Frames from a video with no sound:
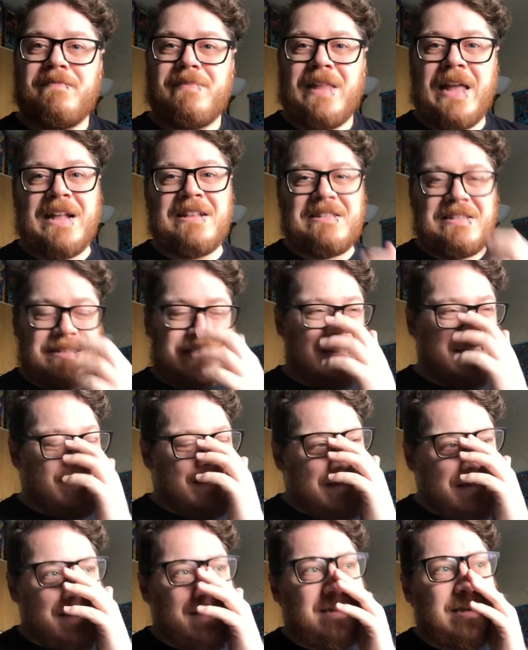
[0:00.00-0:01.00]
that's
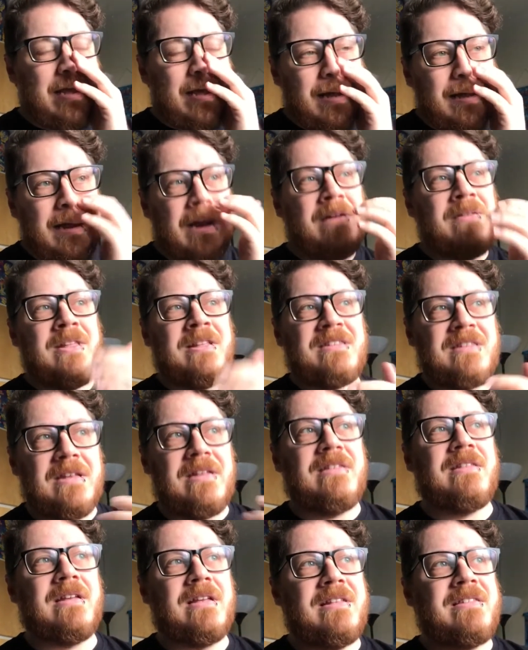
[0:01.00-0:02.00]

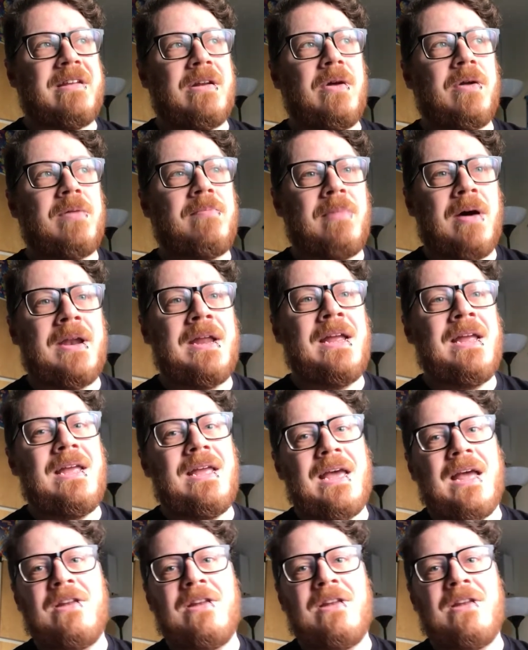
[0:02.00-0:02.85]
it's a lot of money,